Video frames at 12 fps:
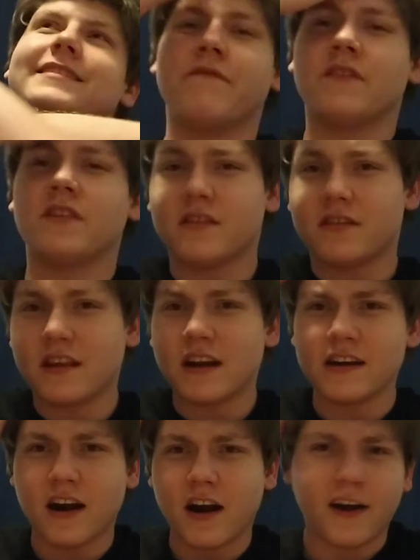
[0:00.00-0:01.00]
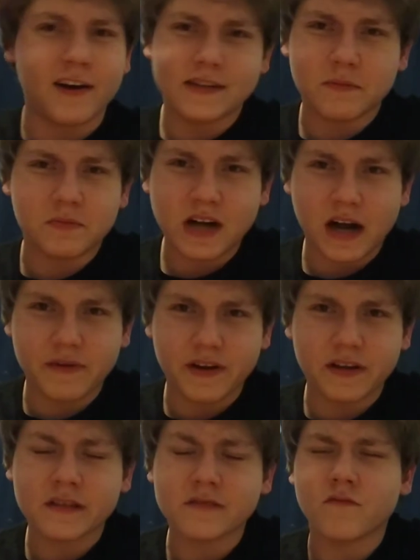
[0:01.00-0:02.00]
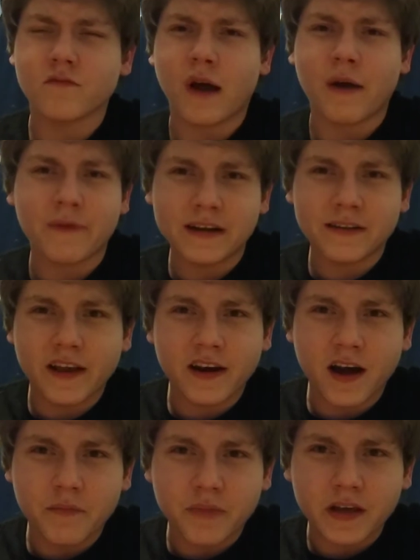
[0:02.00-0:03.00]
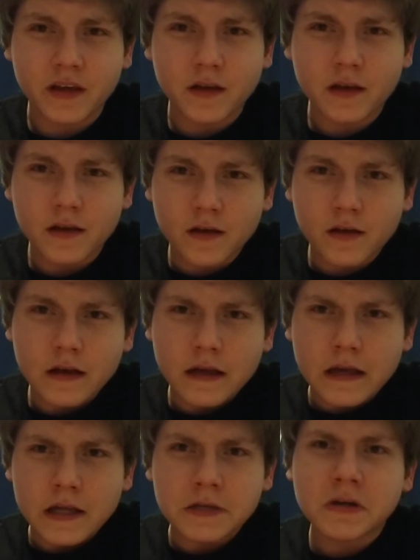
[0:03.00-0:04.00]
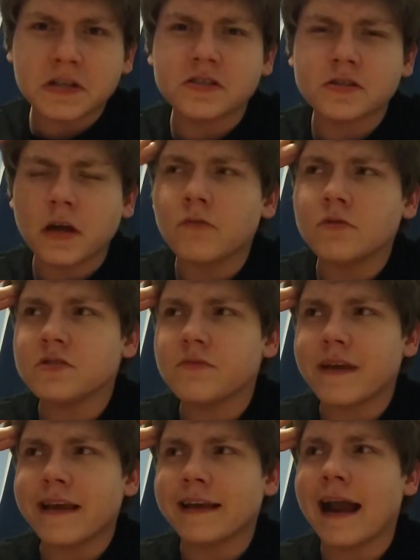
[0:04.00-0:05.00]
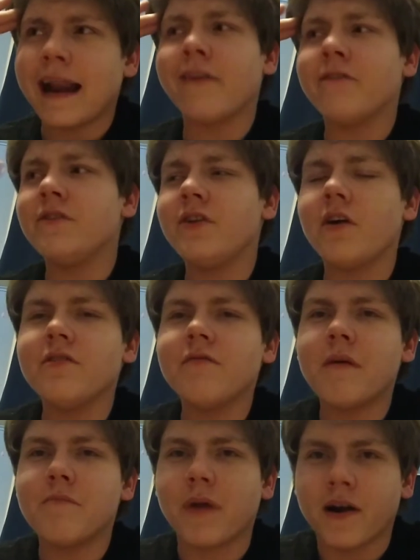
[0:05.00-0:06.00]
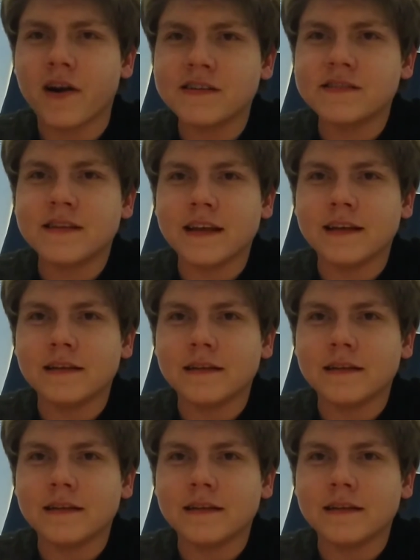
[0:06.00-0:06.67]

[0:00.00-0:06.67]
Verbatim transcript: But that basically leads me up to here. I've been posting a lot of videos, as you know. I have my two longest running series ever.